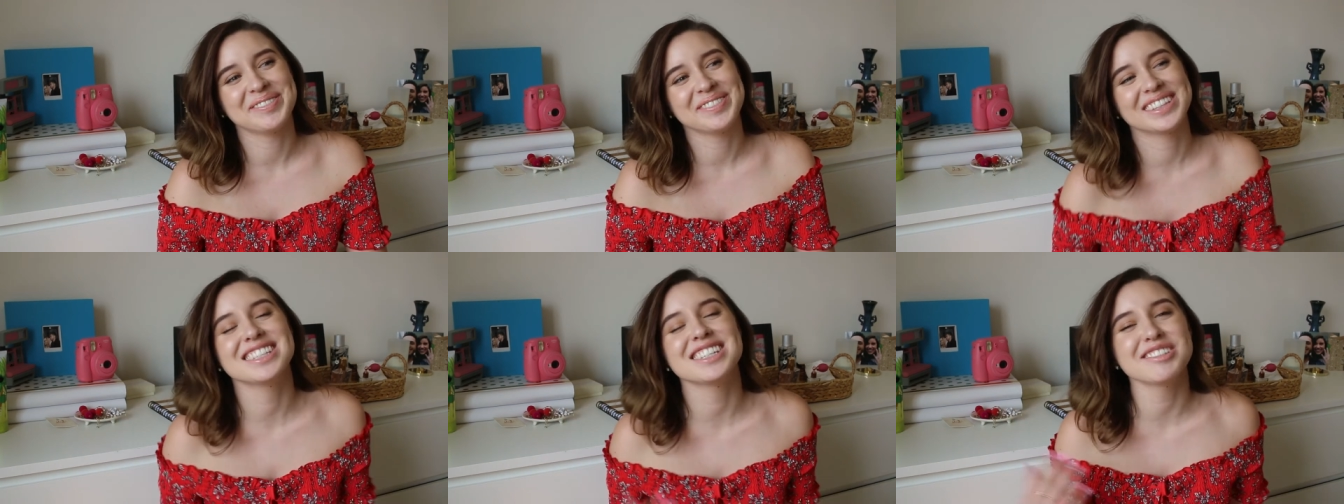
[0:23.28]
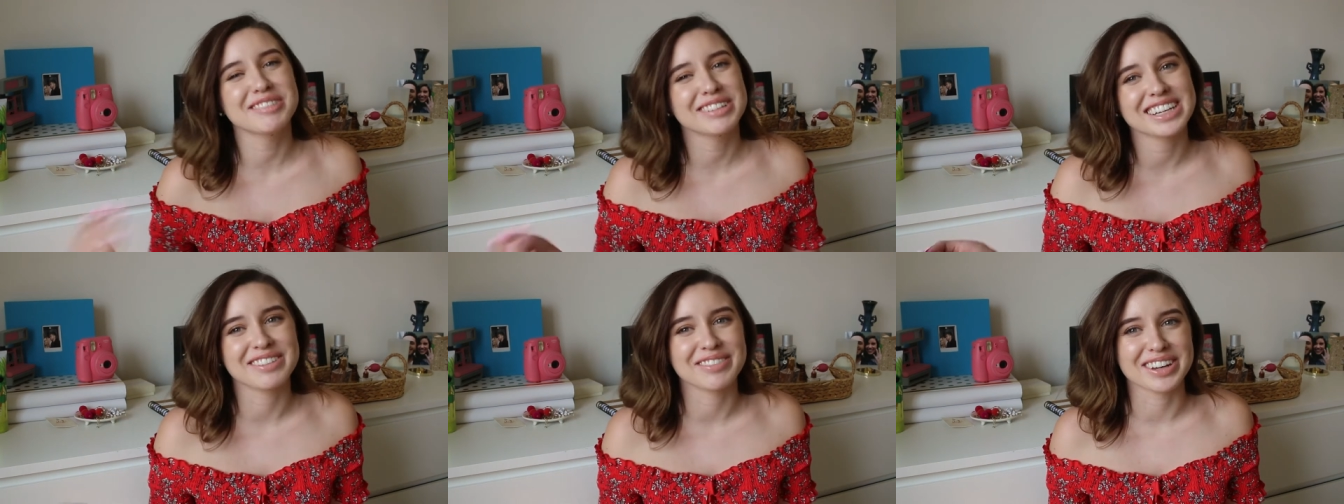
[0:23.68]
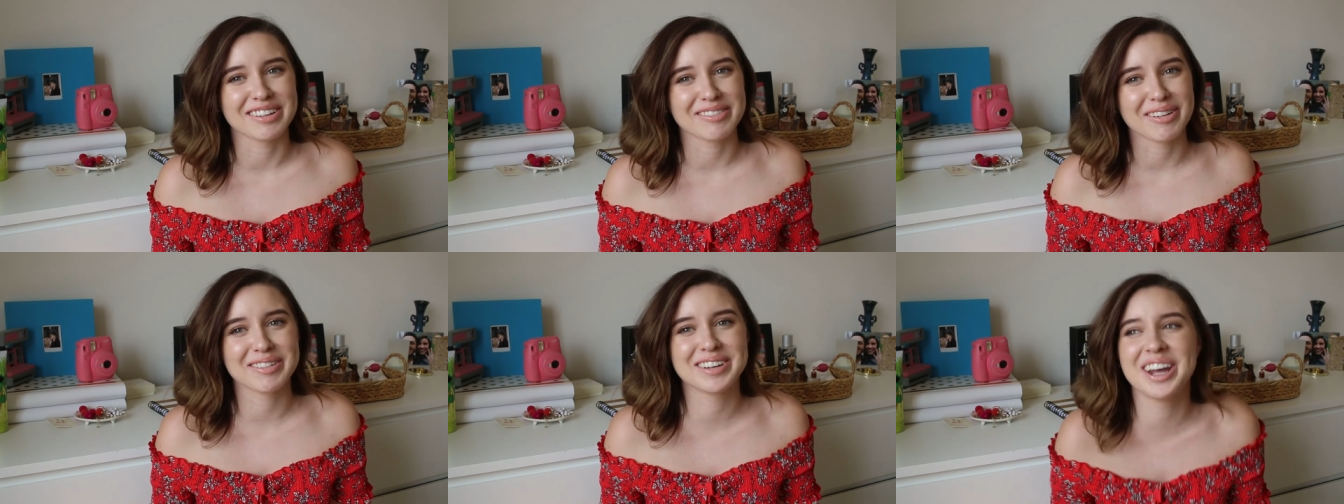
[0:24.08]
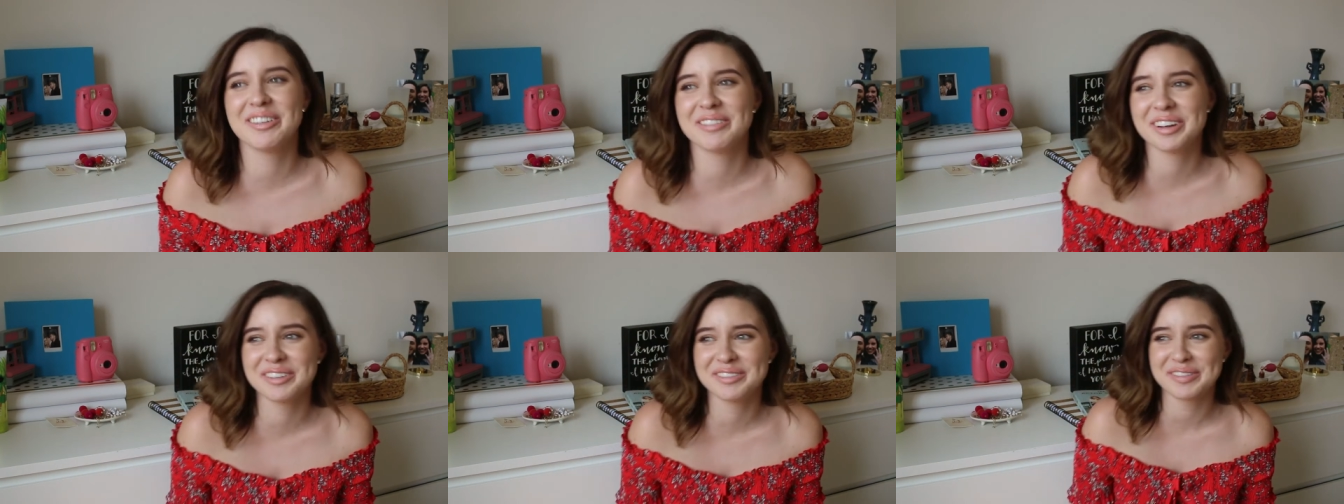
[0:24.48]
this is really a video I've never
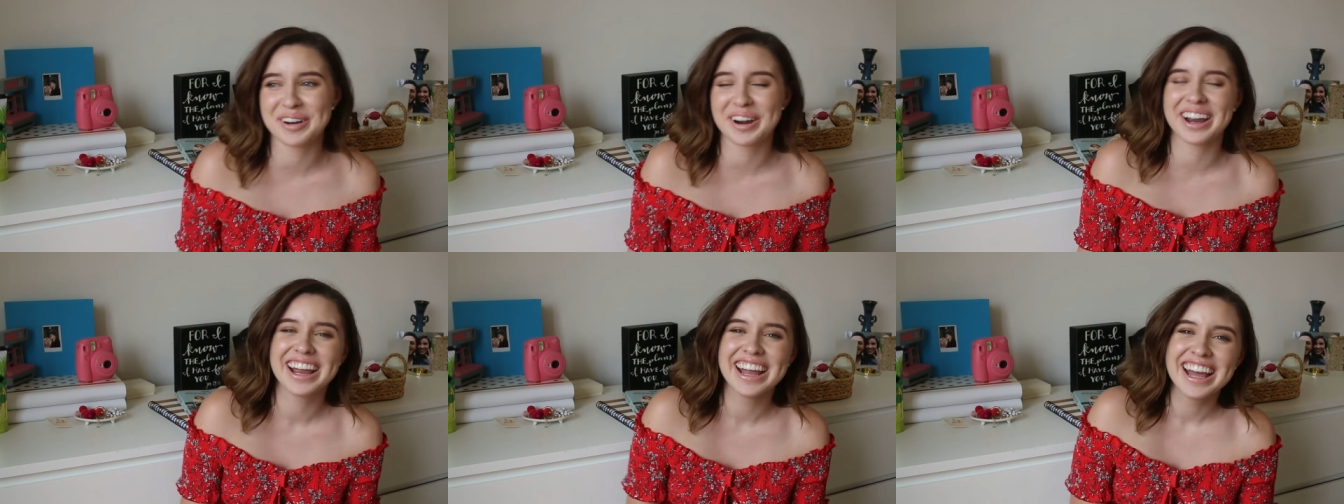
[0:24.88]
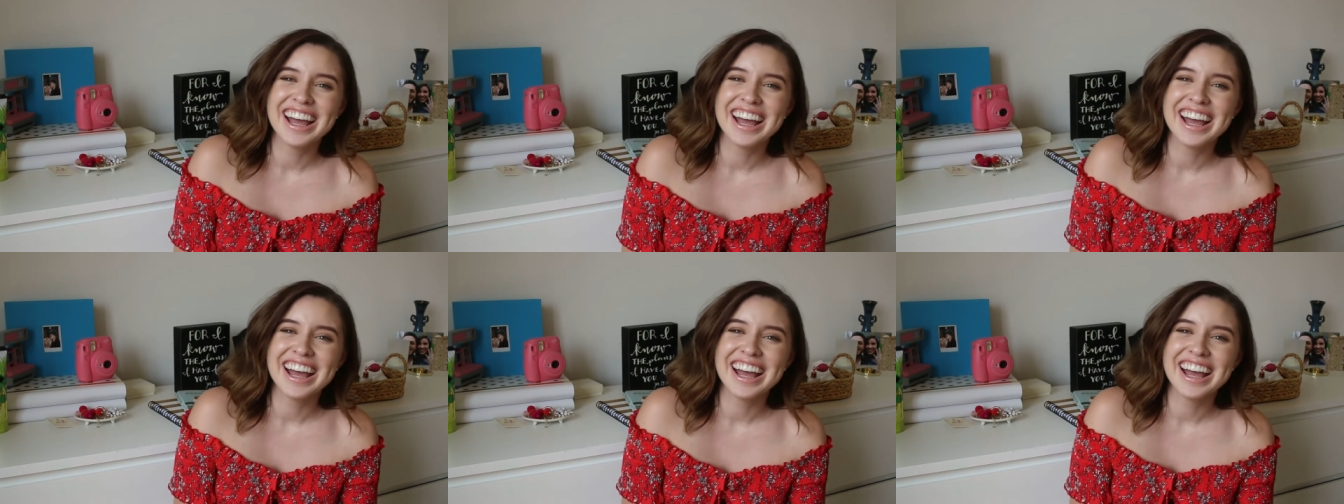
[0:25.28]
done before.